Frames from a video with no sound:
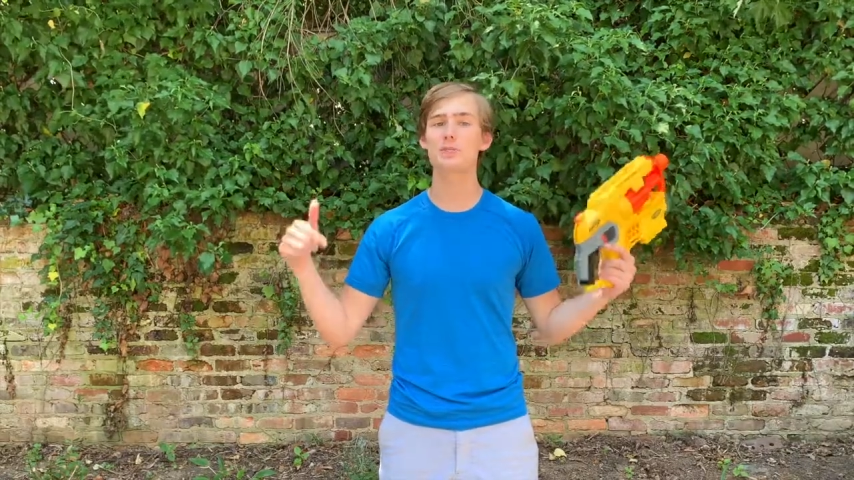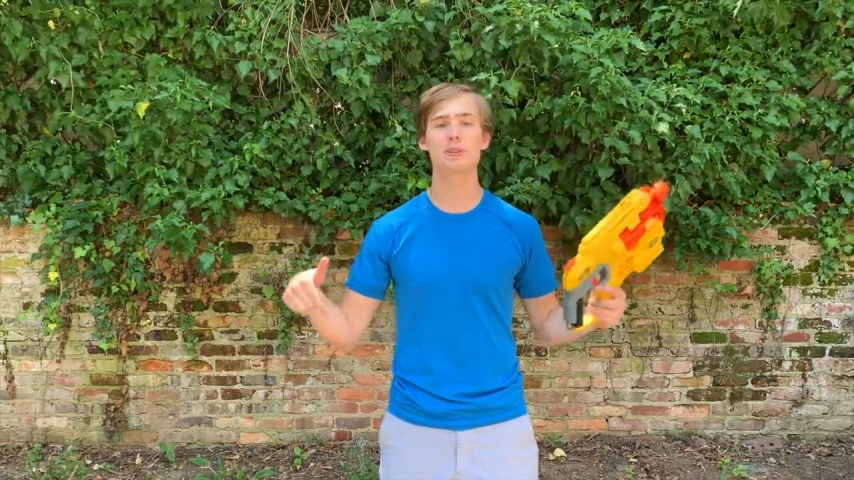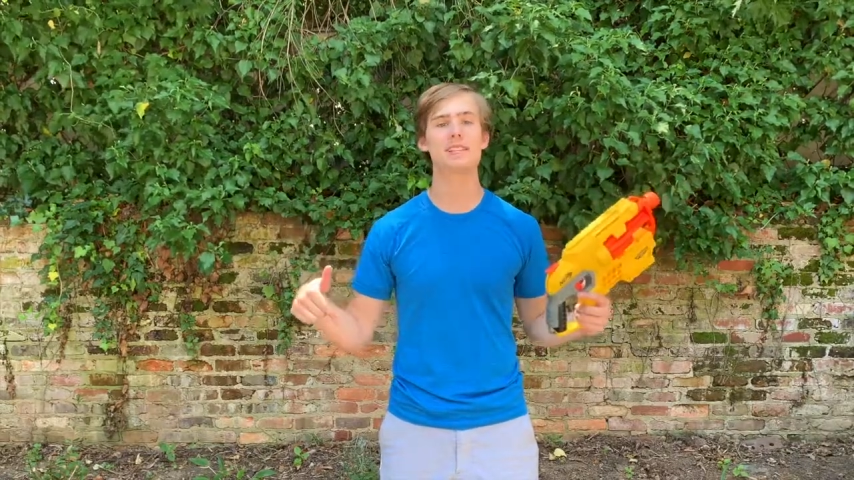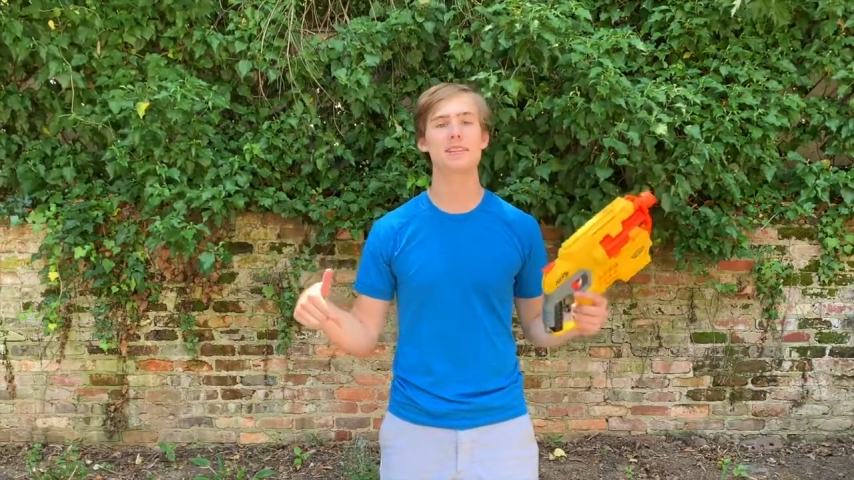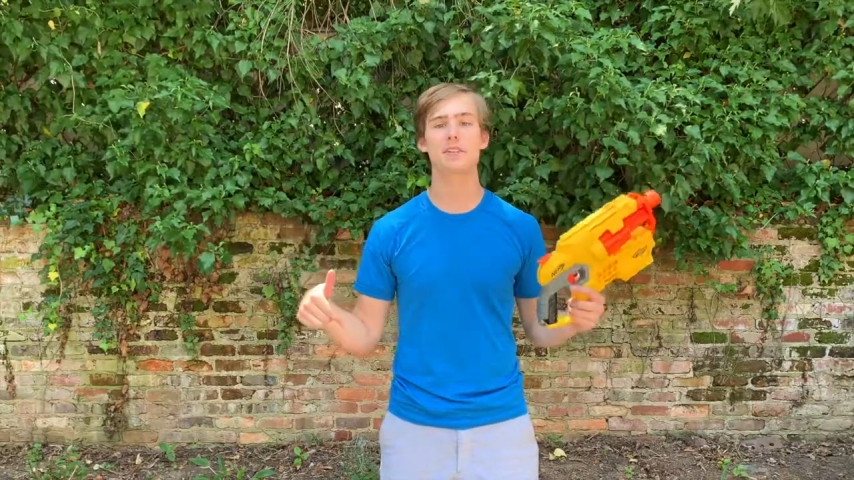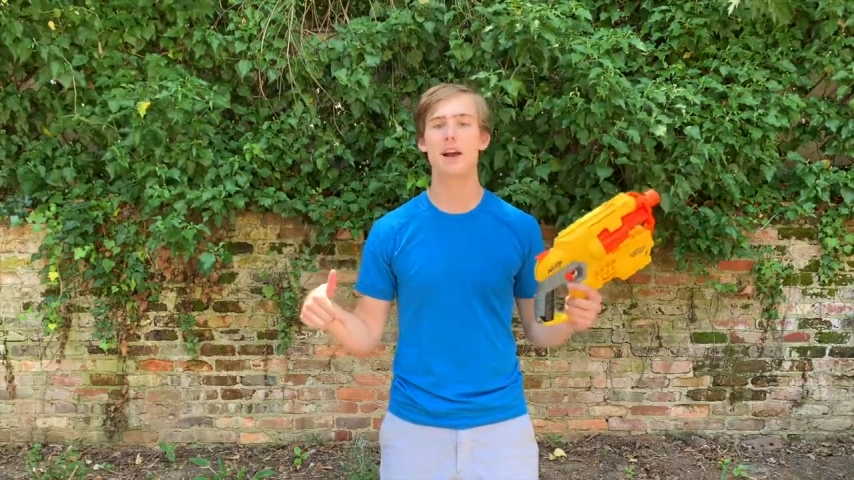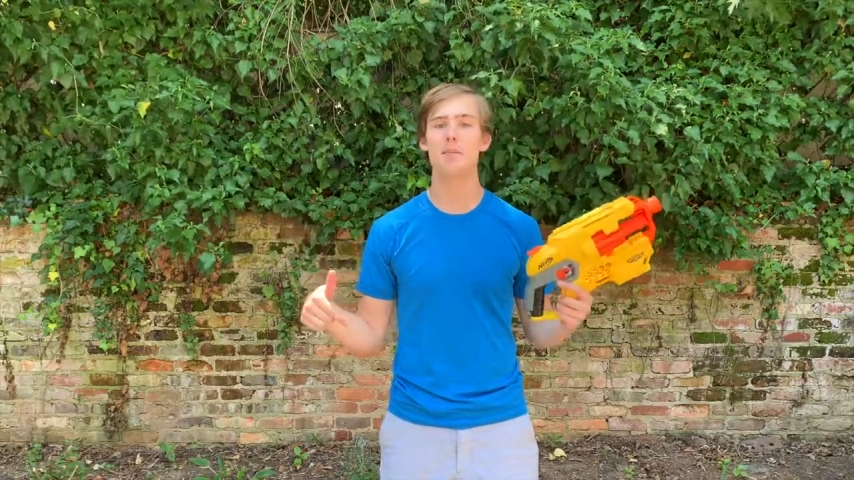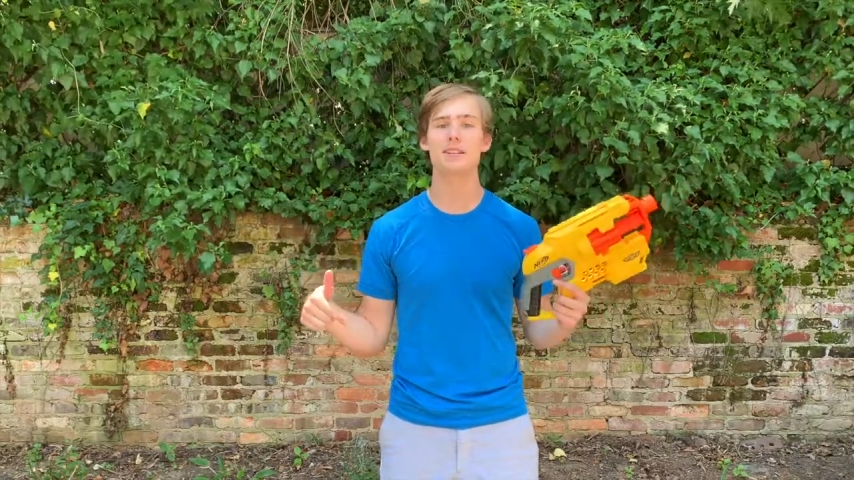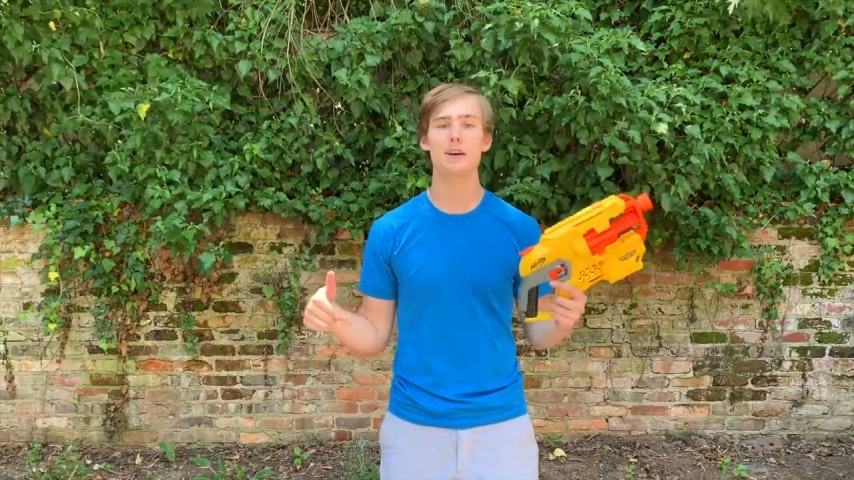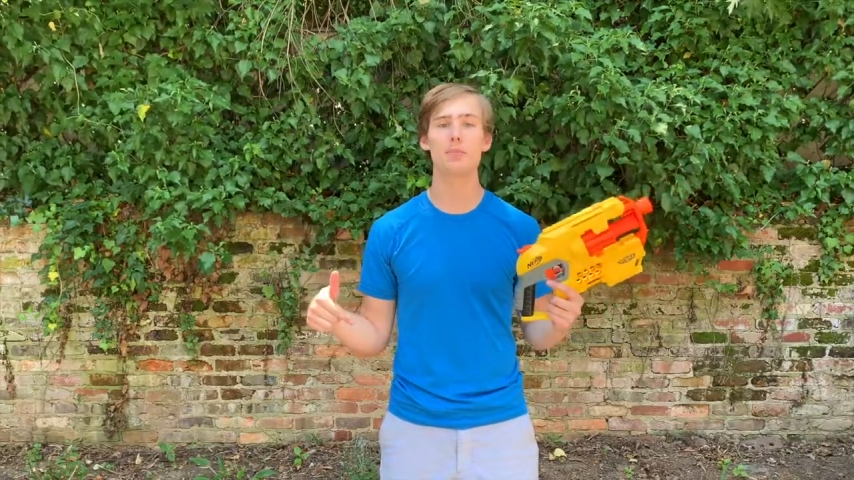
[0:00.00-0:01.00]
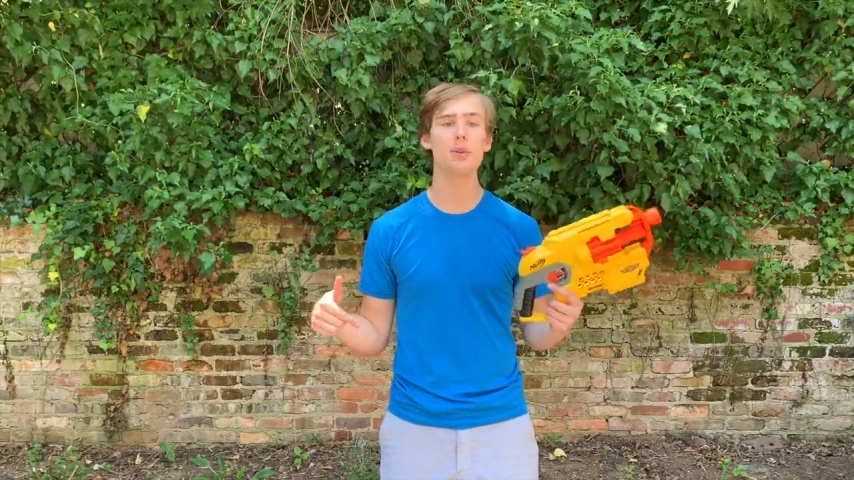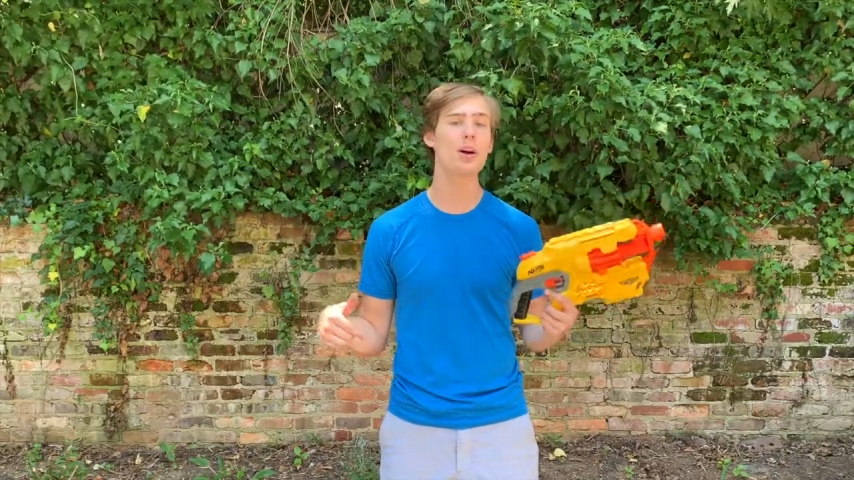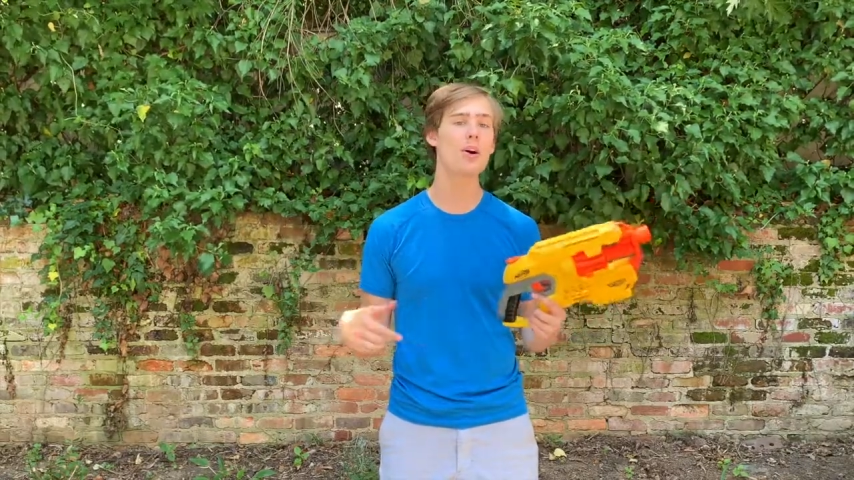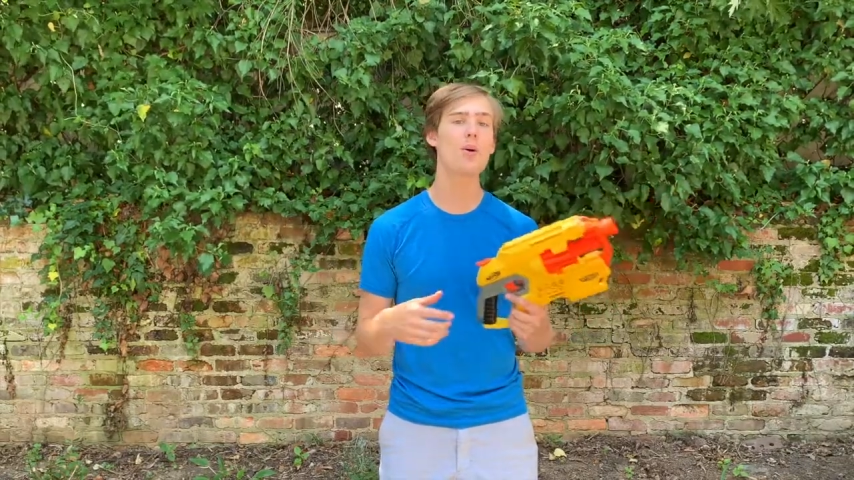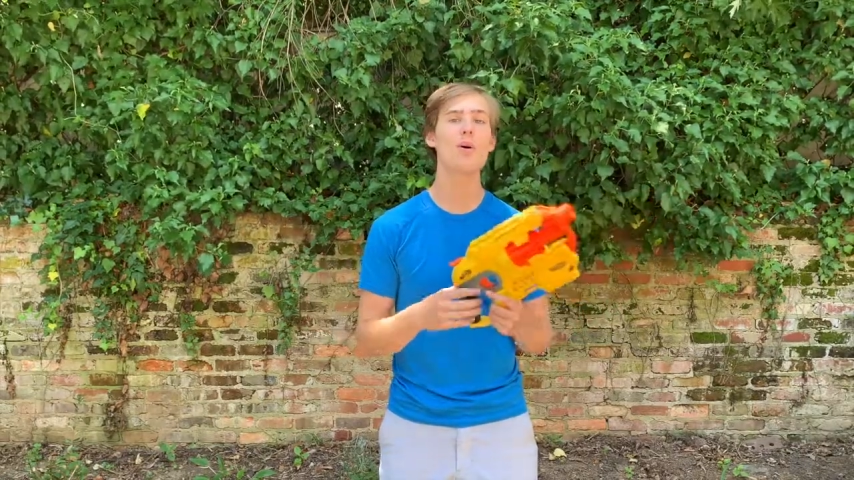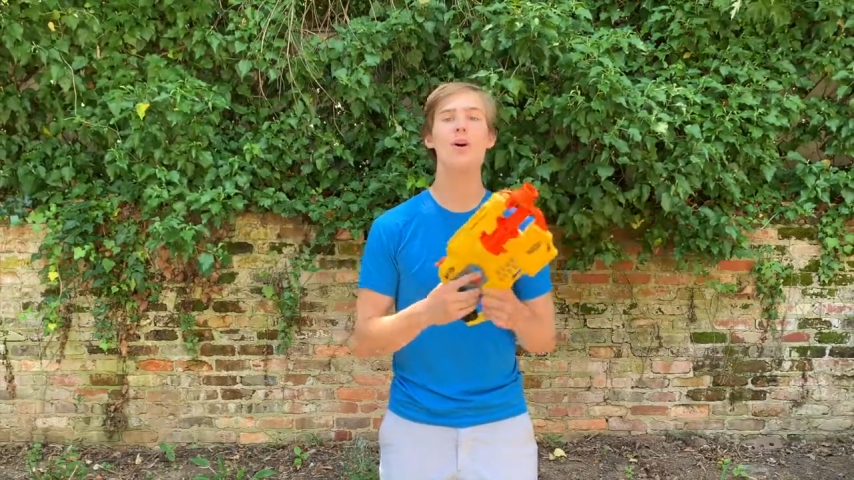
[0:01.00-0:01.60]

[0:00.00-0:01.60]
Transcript: please leave a comment down below.